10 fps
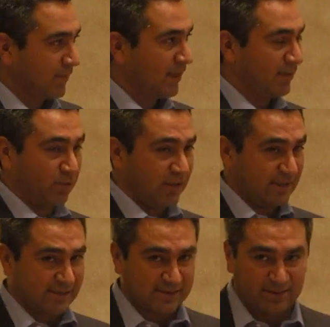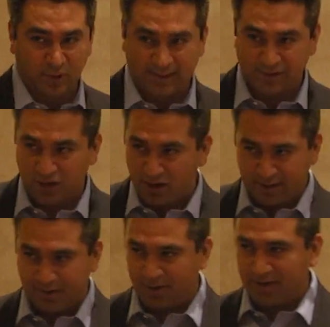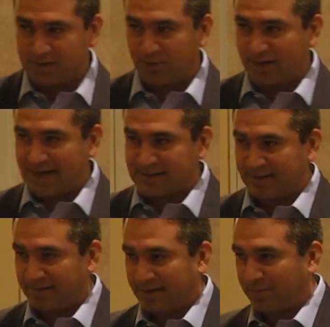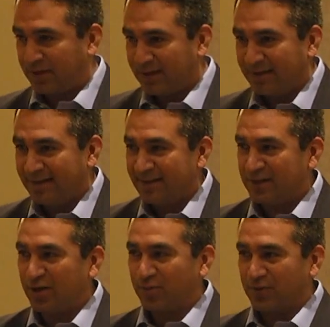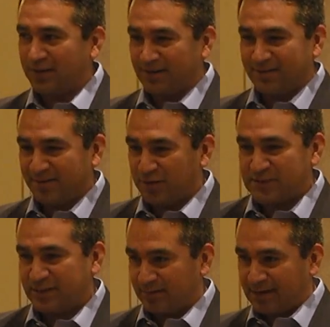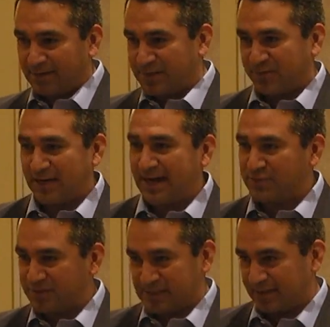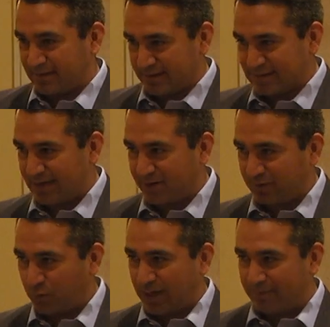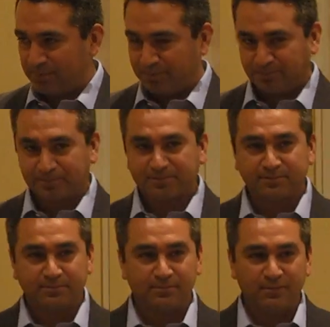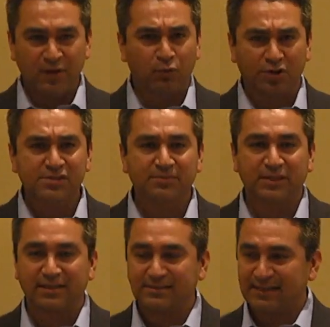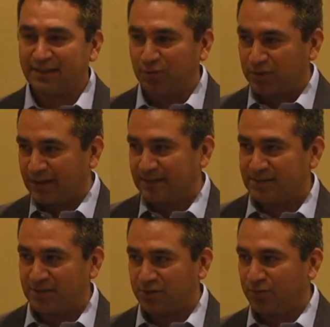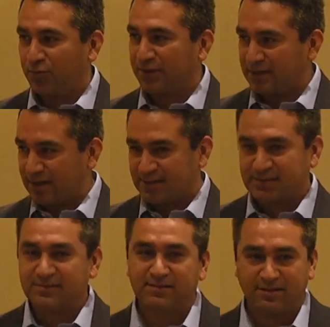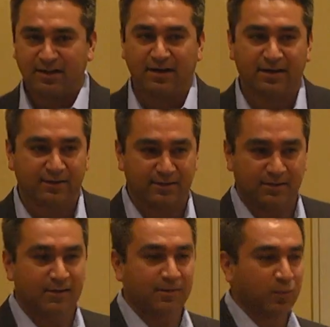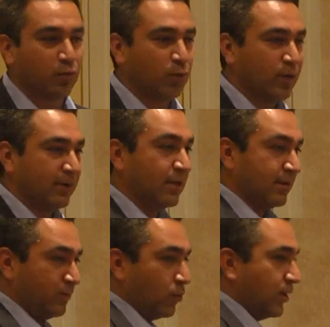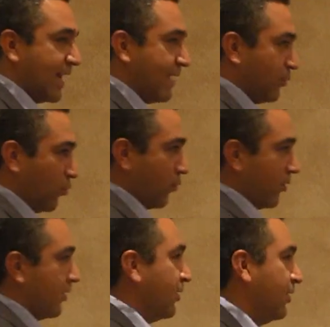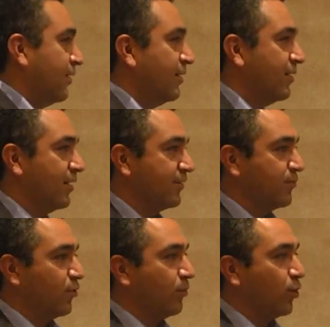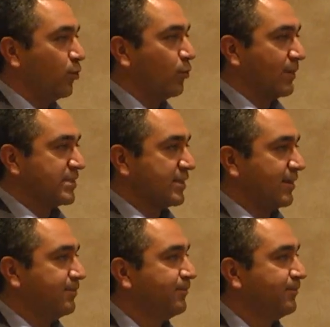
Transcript: It really is as simple as talking to your customer and asking them, you've seen a lot of different apps, you've seen things out on the web. What are some things that you would like to do with us on a mobile web, on a mobile app, or through our mobile website?